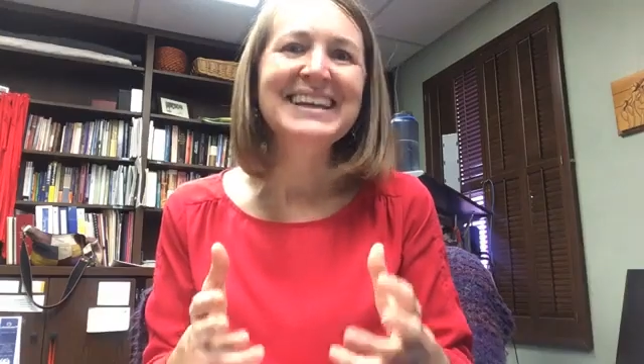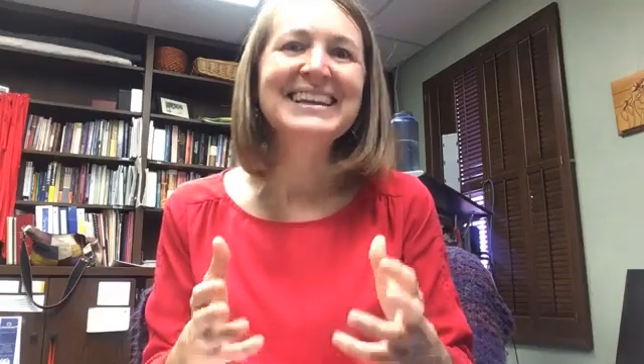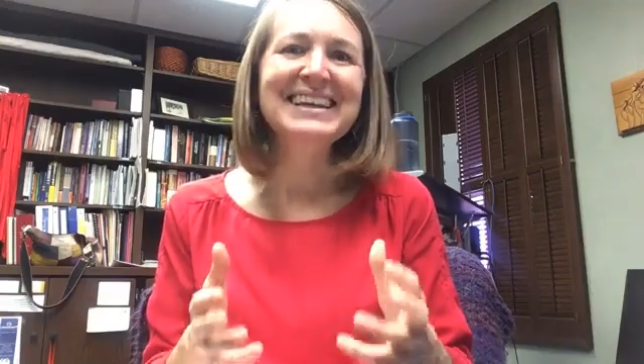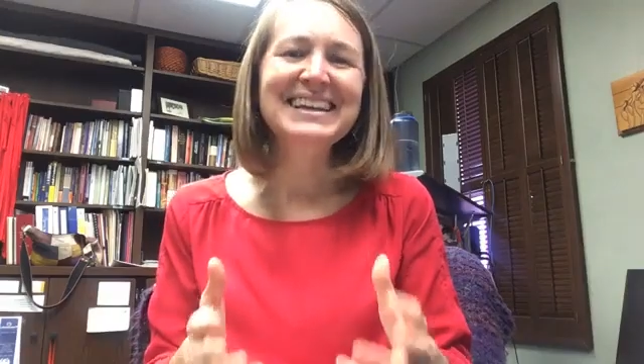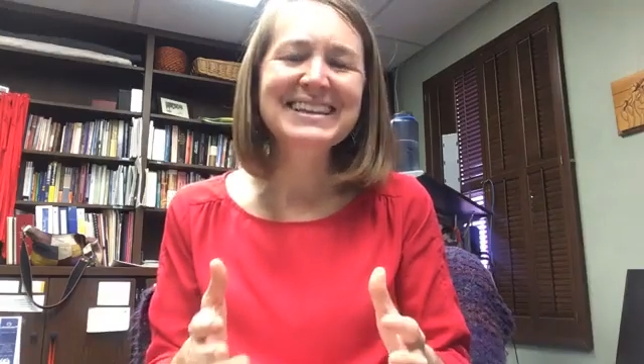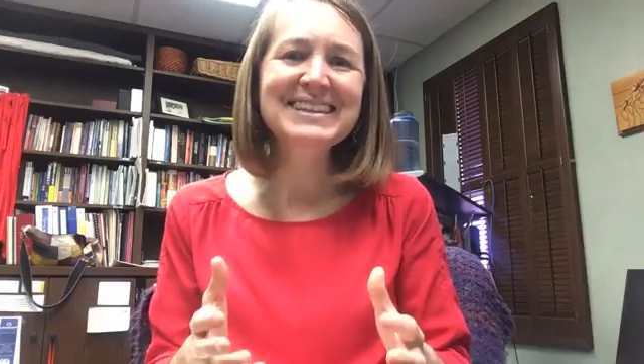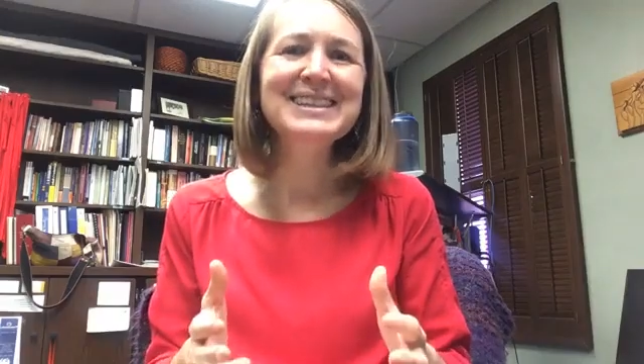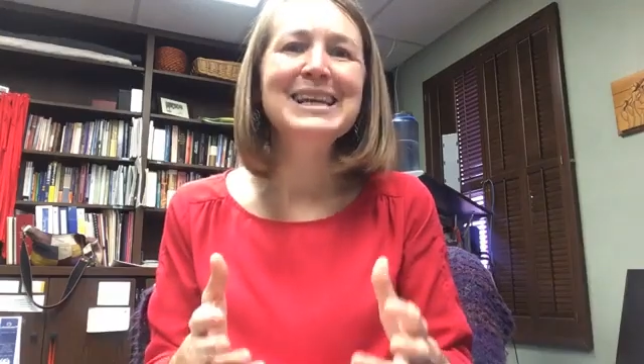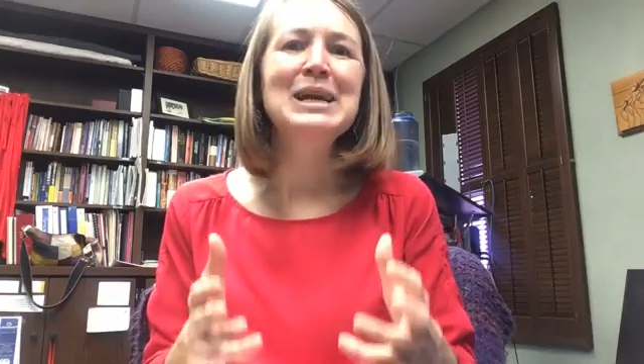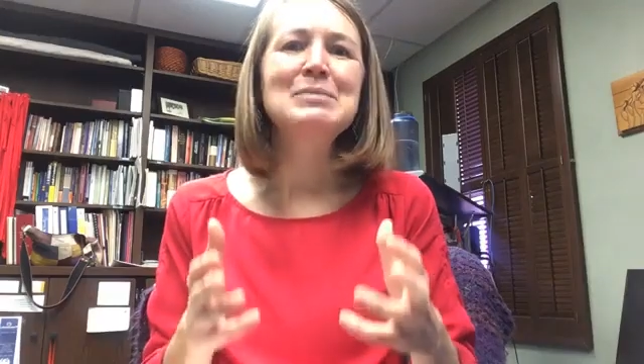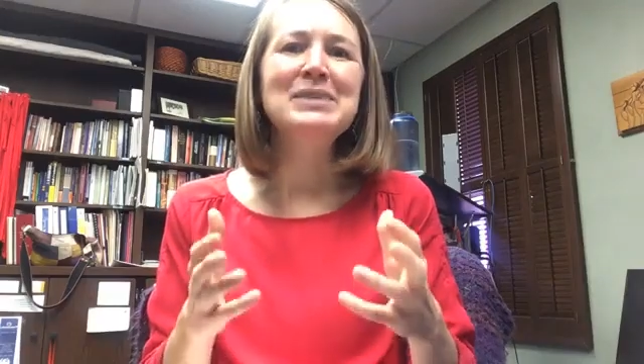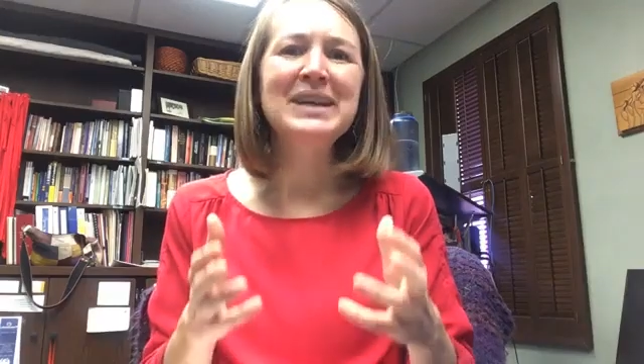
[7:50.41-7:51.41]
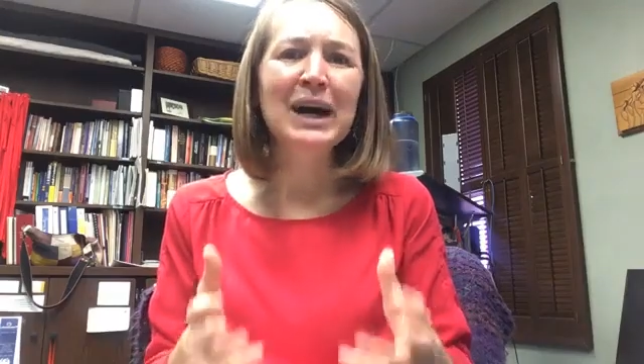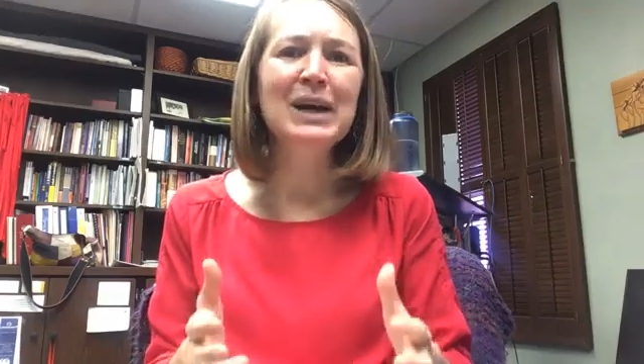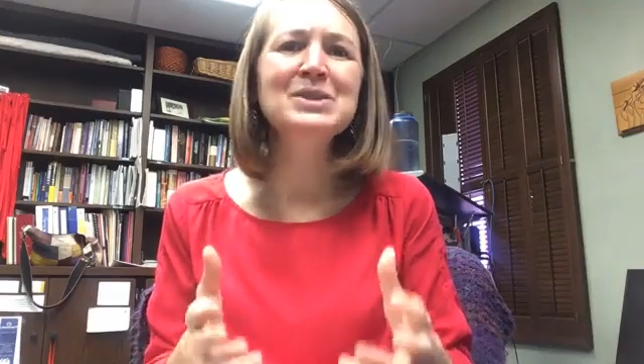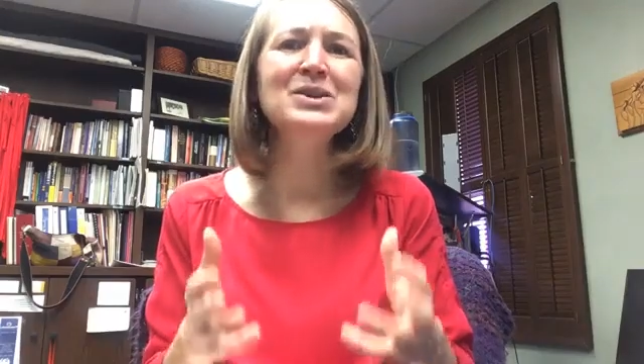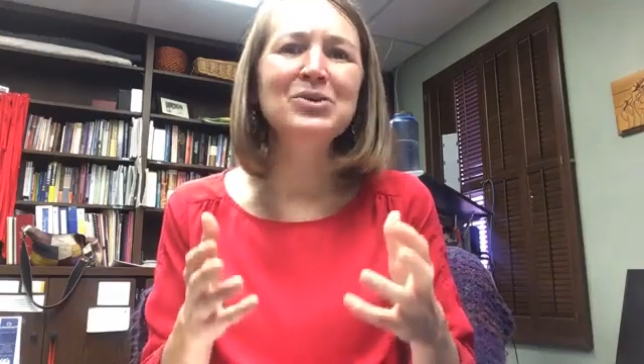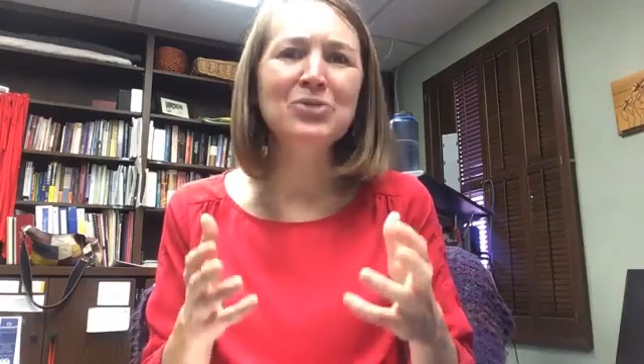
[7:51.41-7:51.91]
It is
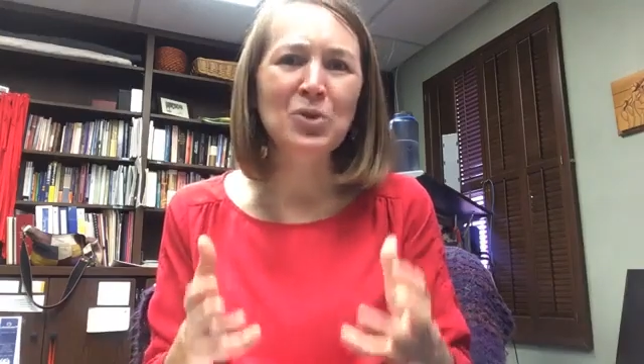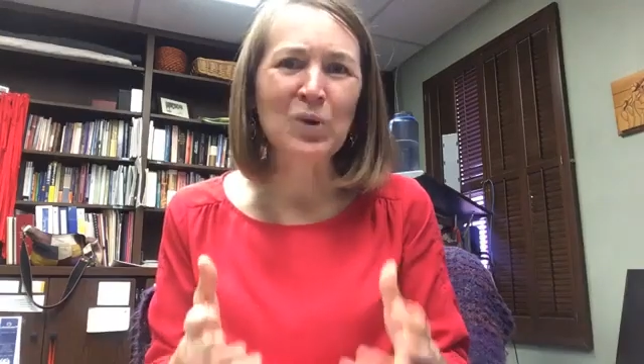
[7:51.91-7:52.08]
because of